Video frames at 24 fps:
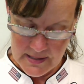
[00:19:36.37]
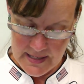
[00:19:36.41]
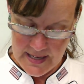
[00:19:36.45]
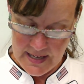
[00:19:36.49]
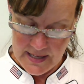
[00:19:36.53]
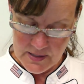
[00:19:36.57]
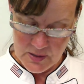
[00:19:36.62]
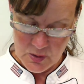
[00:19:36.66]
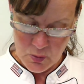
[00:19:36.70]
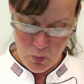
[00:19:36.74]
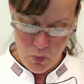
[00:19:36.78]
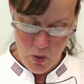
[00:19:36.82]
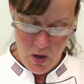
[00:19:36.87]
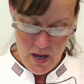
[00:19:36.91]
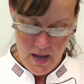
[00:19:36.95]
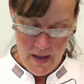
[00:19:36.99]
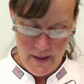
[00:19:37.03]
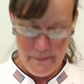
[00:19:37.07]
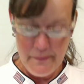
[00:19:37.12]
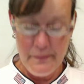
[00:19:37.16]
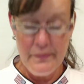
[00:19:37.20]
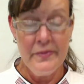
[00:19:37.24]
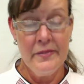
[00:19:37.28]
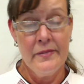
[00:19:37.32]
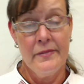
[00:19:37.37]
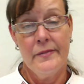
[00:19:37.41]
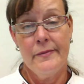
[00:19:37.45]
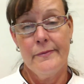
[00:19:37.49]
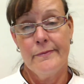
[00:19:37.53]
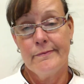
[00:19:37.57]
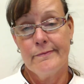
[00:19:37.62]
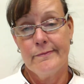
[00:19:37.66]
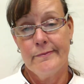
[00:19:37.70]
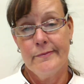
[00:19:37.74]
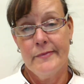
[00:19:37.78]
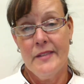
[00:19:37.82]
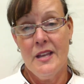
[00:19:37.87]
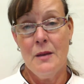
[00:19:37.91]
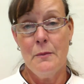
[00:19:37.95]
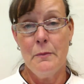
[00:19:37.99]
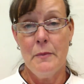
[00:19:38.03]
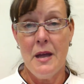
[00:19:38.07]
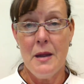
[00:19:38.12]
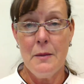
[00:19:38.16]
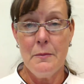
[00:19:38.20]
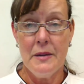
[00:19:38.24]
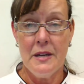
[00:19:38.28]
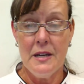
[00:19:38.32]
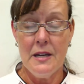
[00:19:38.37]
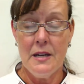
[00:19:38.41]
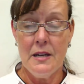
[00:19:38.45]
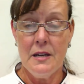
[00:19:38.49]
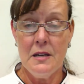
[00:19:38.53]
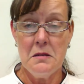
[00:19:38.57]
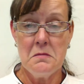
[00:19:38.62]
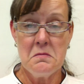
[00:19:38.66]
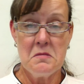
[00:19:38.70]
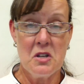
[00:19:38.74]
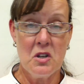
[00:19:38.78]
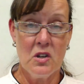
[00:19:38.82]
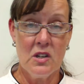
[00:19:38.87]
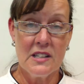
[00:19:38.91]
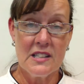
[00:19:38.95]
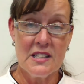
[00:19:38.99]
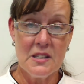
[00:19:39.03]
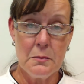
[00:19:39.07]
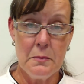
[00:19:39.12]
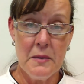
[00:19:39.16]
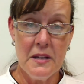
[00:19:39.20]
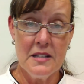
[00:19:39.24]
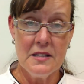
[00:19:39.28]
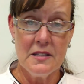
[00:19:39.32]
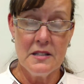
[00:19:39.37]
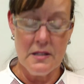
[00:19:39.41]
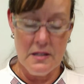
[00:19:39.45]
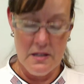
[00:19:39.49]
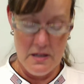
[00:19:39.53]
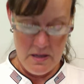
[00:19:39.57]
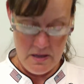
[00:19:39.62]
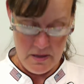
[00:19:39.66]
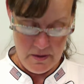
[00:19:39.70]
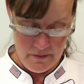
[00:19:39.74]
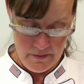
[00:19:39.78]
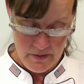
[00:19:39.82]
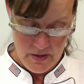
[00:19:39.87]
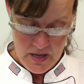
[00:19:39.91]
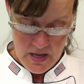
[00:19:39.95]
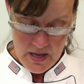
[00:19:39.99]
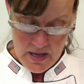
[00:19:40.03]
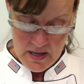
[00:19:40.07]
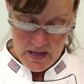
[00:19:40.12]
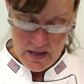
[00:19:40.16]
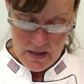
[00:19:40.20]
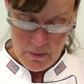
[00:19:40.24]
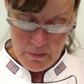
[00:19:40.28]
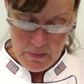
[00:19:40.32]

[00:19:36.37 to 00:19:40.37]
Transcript: Guess what? It may be too expensive. It